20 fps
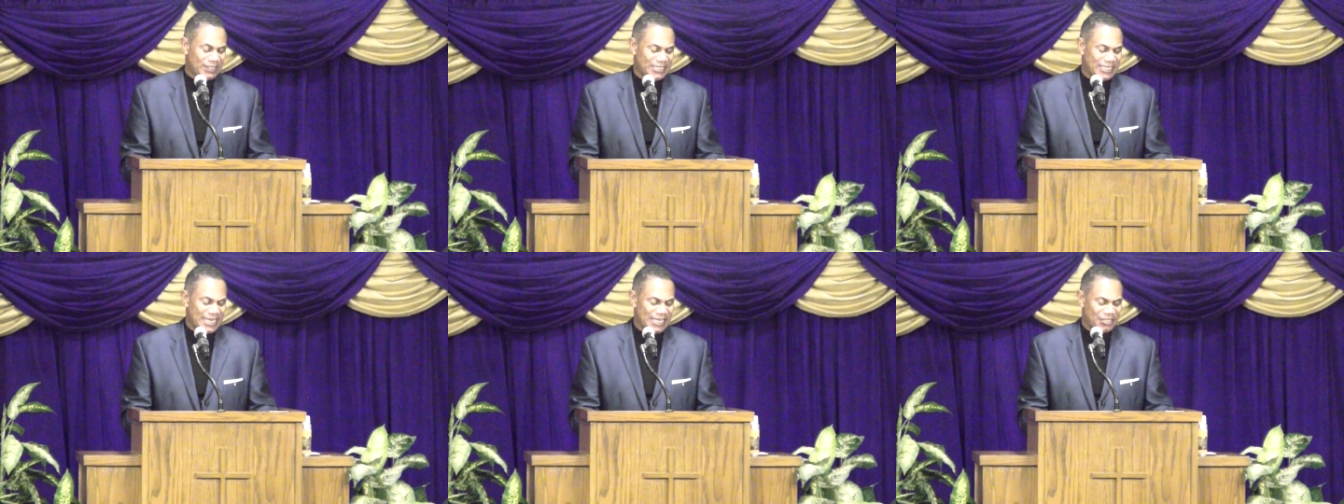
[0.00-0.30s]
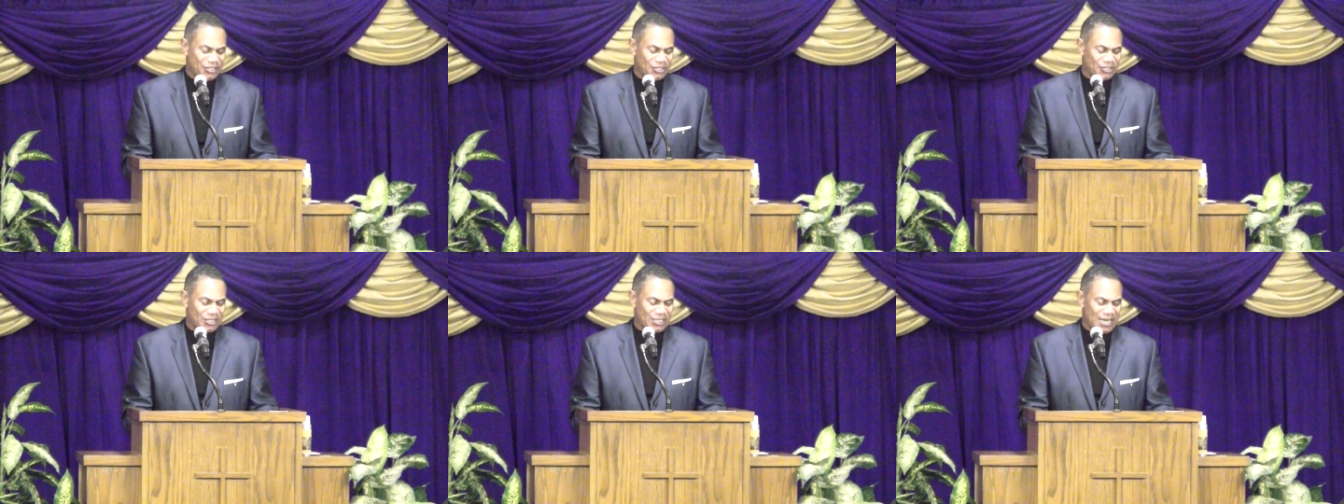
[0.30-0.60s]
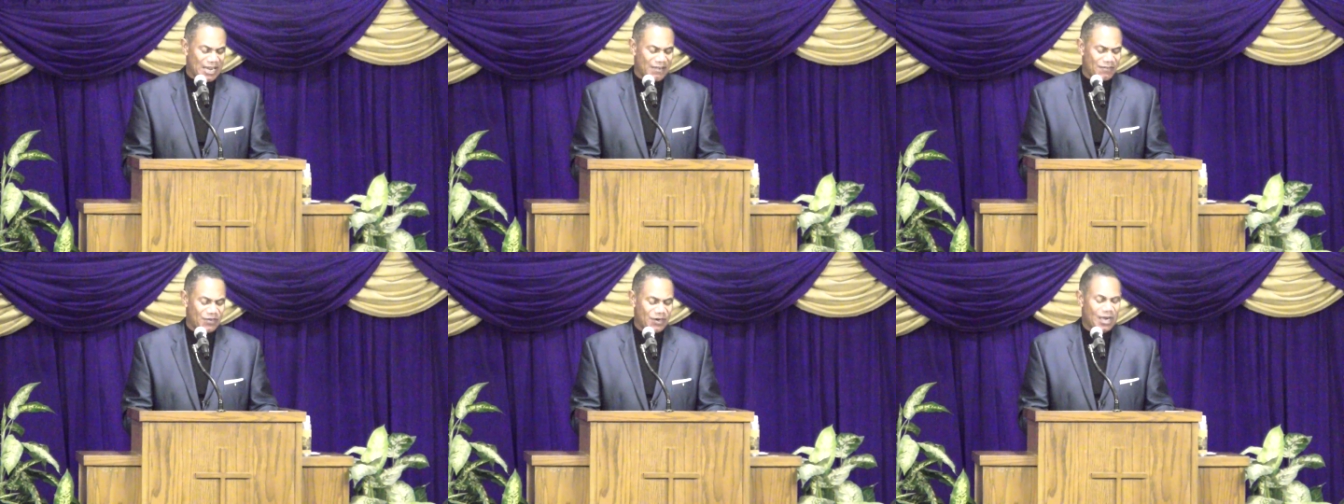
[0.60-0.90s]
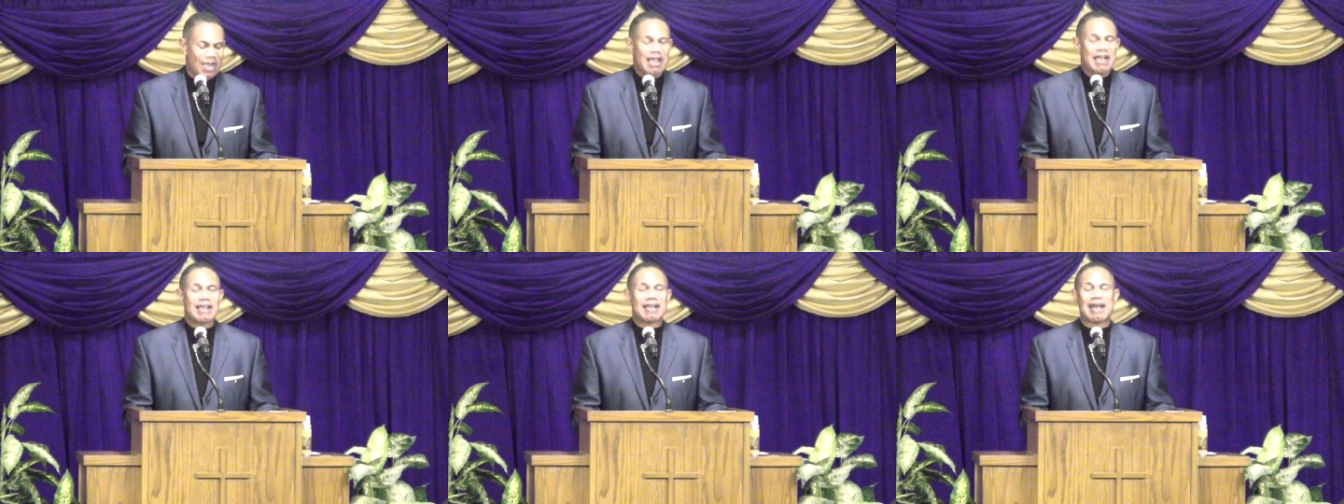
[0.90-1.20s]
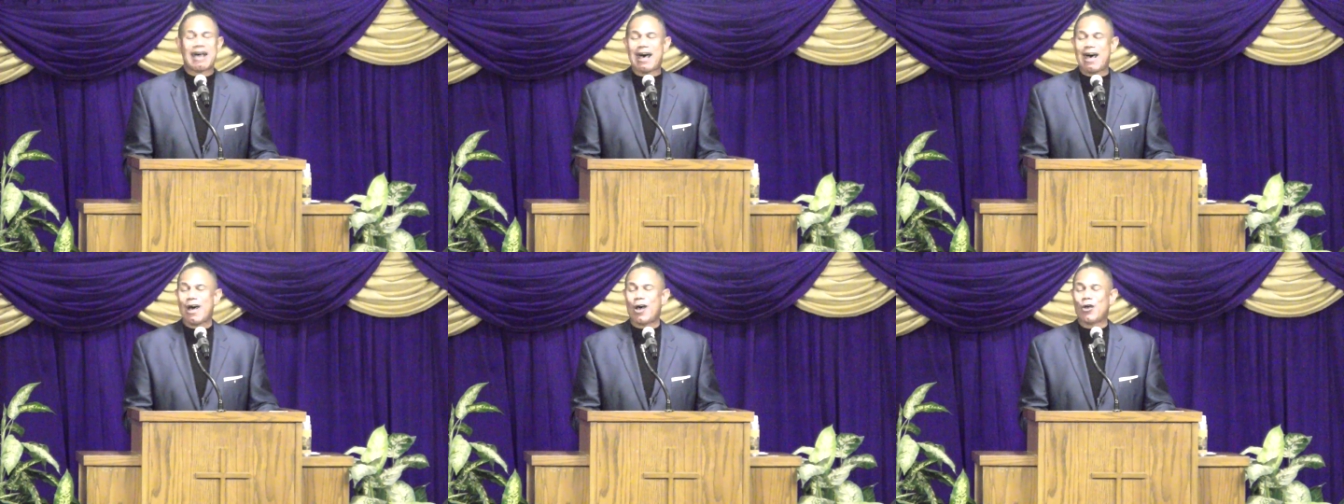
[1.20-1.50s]
Jesus never
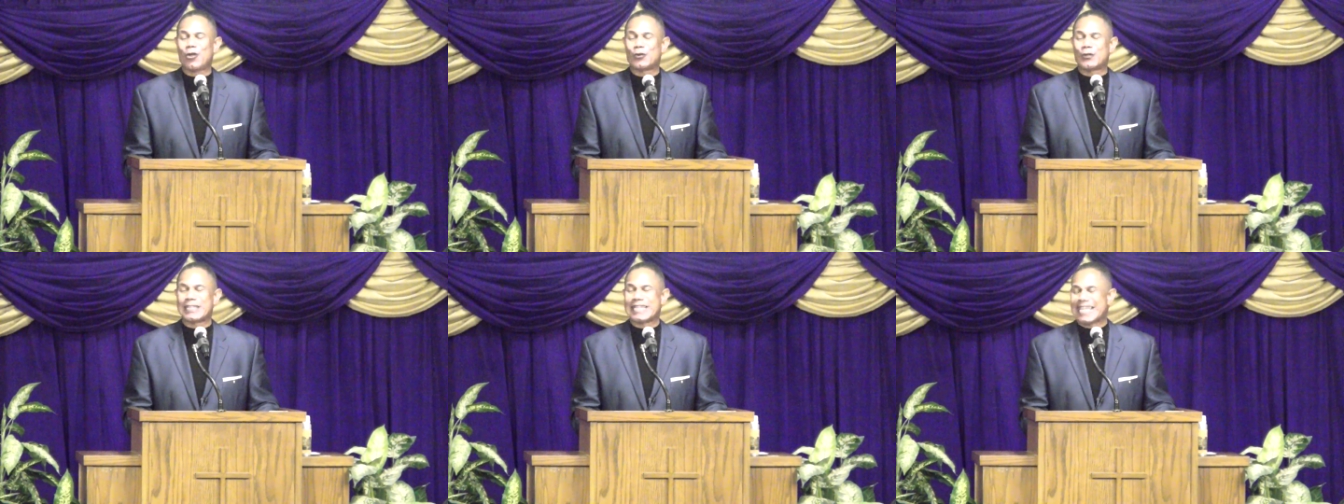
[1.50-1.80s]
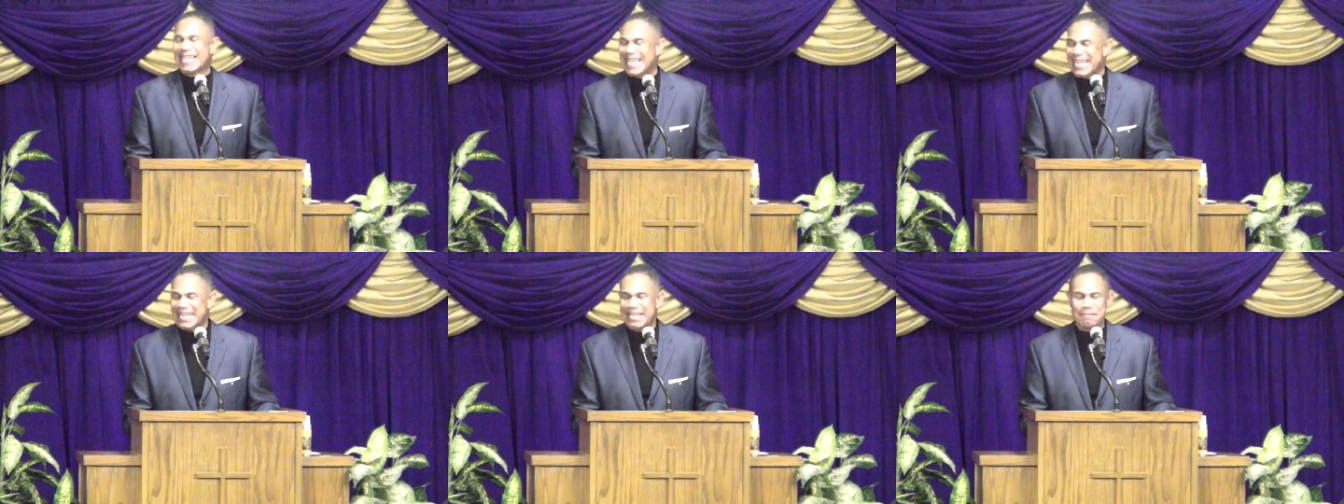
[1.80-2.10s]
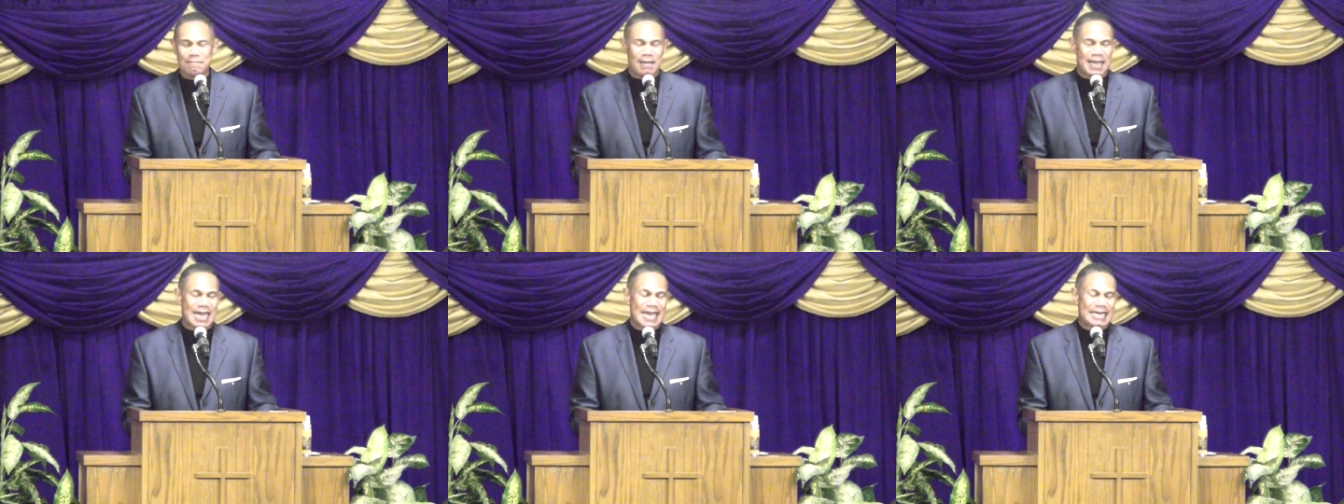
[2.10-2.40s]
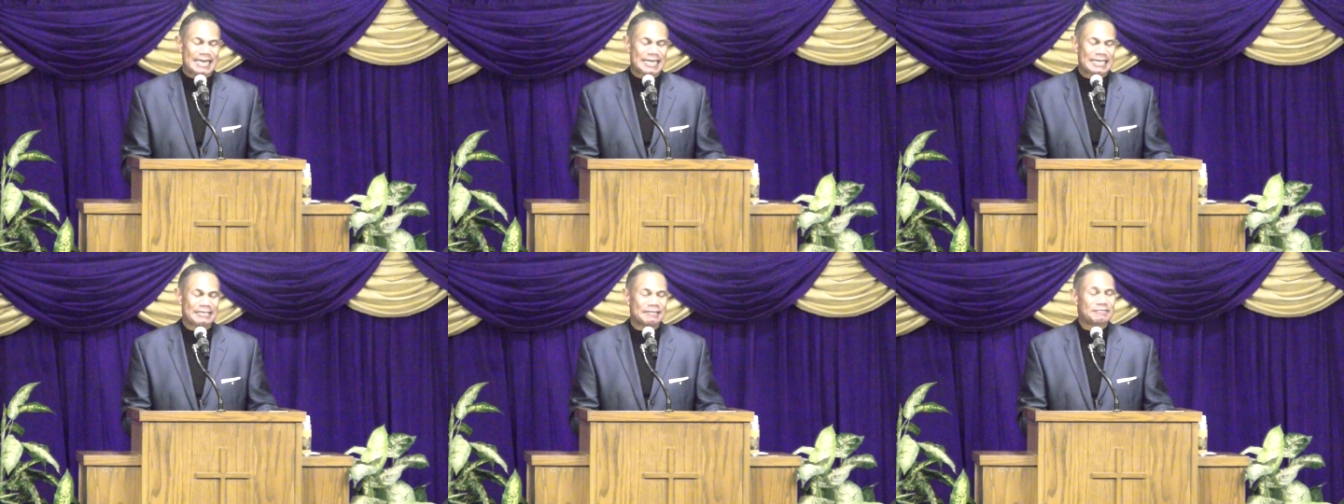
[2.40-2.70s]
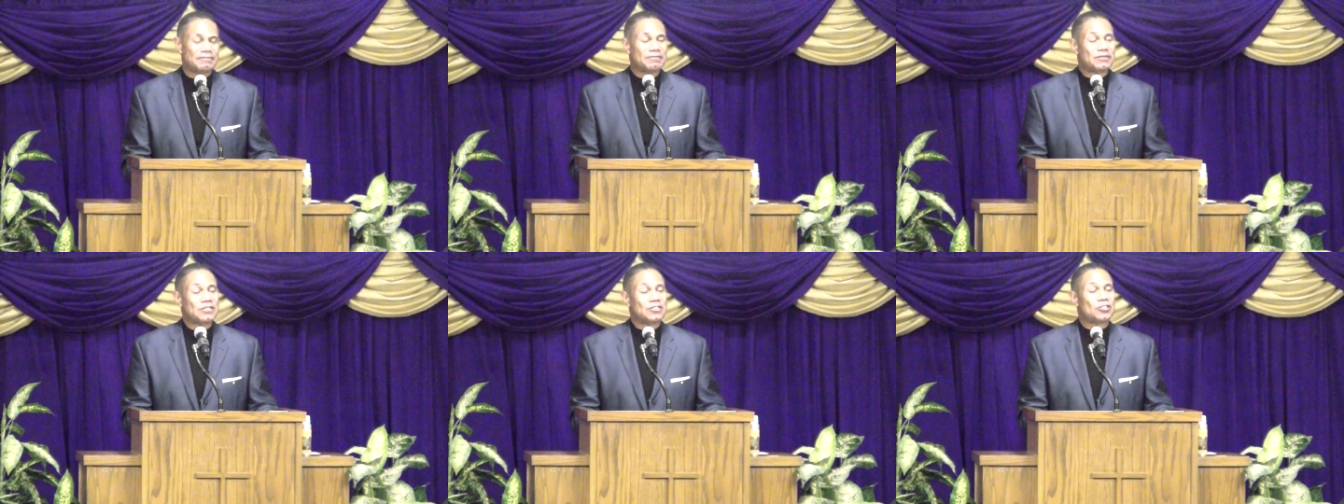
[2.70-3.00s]
called anybody
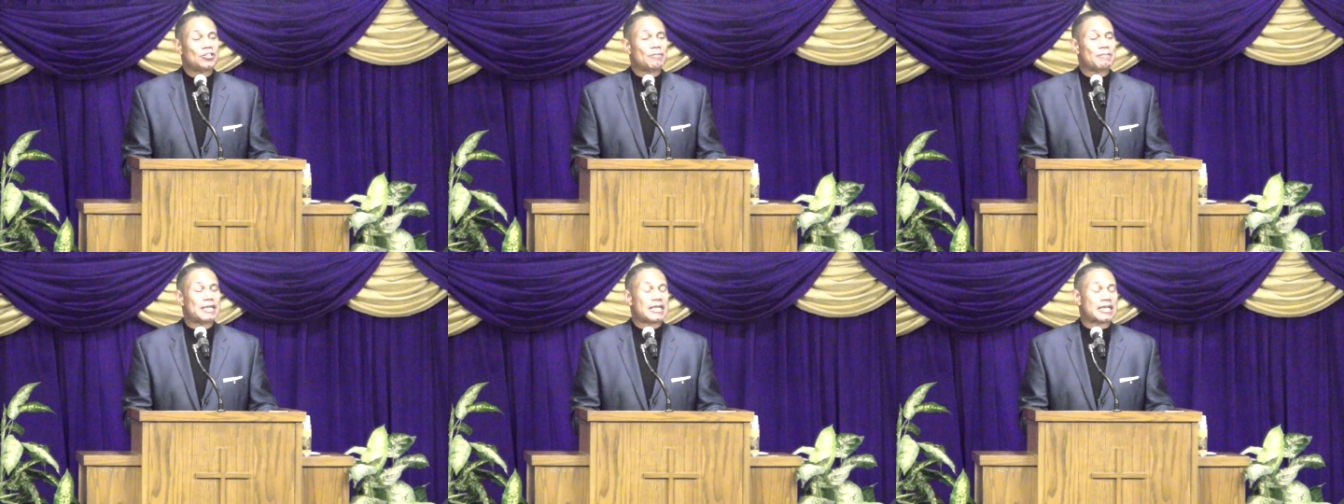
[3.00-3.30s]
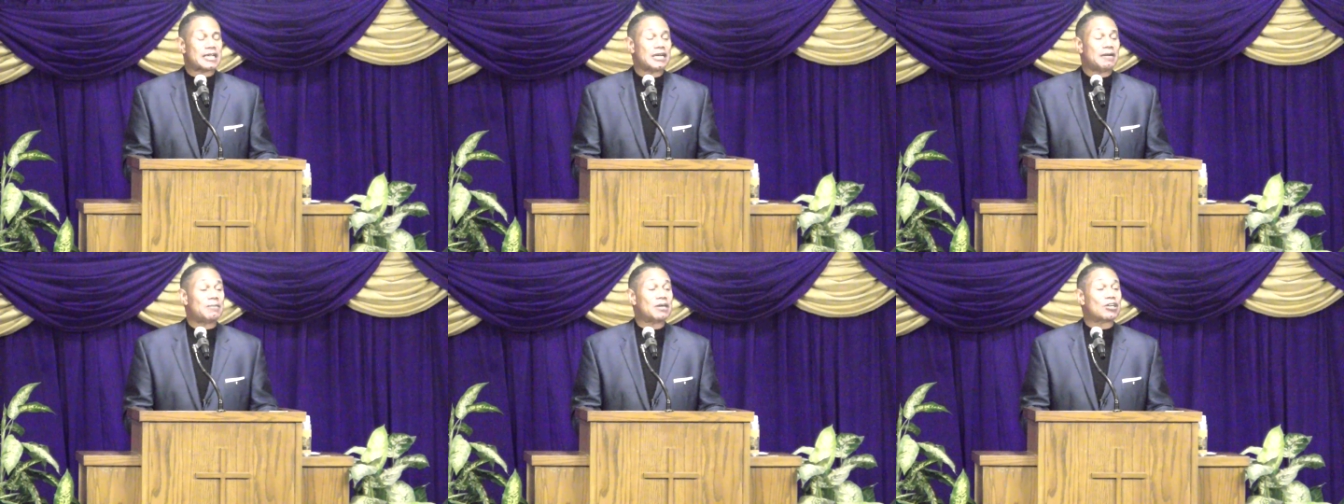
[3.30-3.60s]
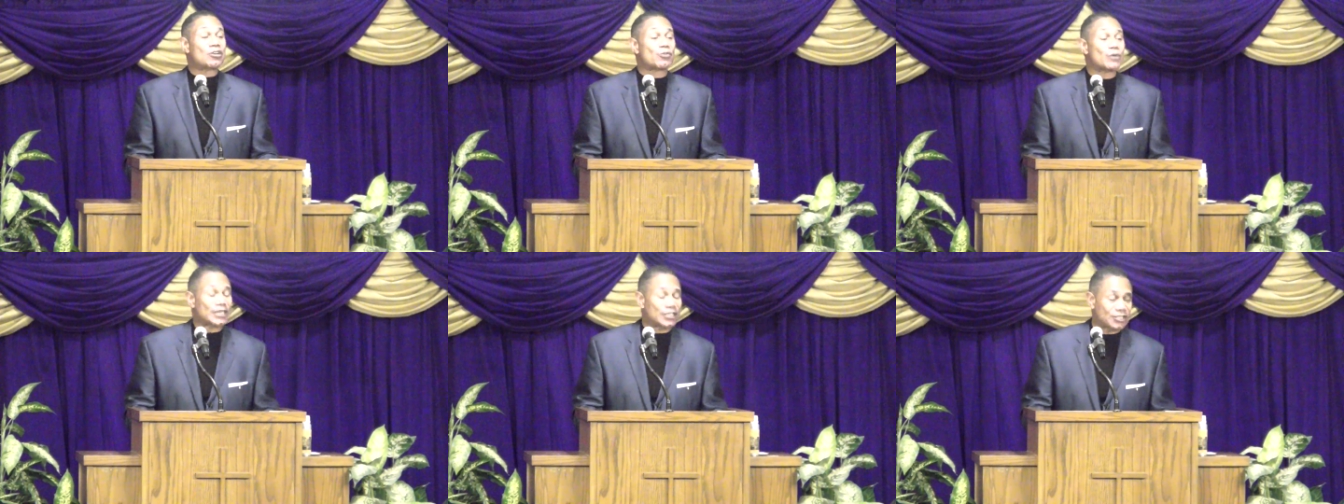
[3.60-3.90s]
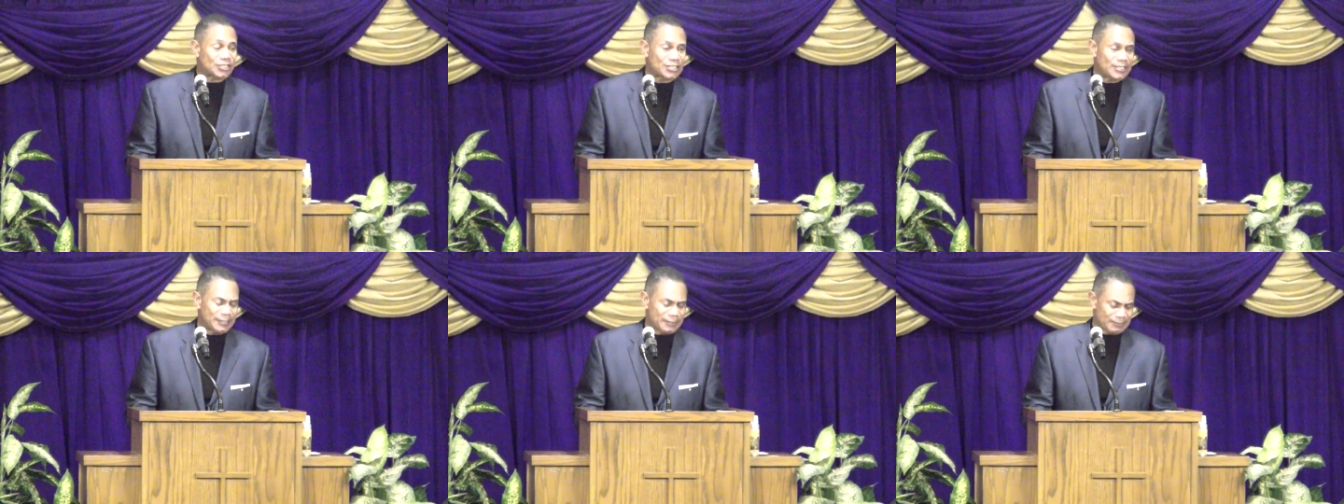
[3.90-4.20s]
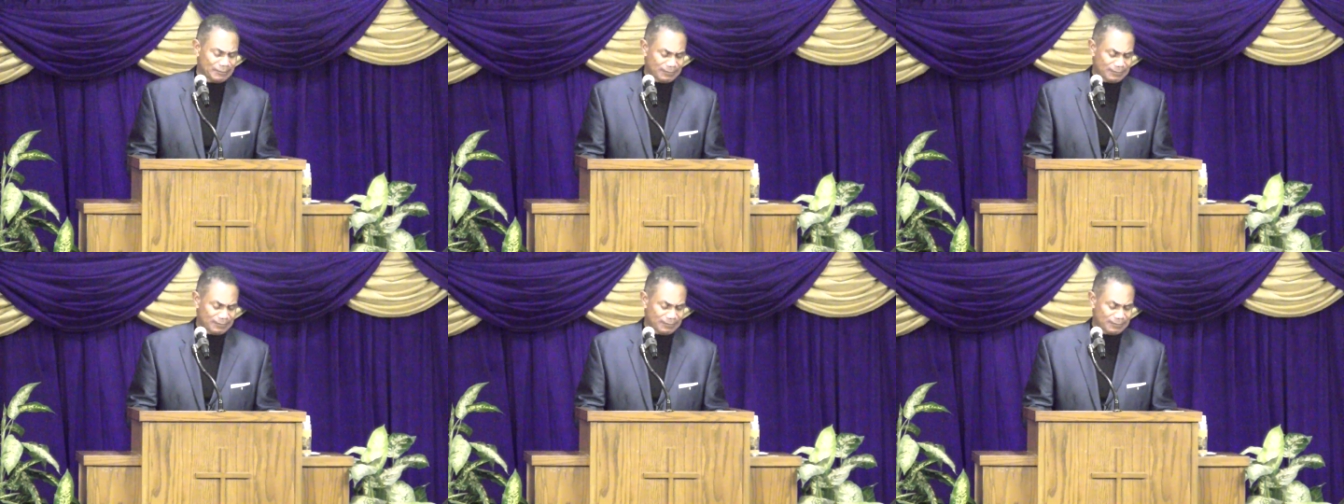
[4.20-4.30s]
to become a Christian.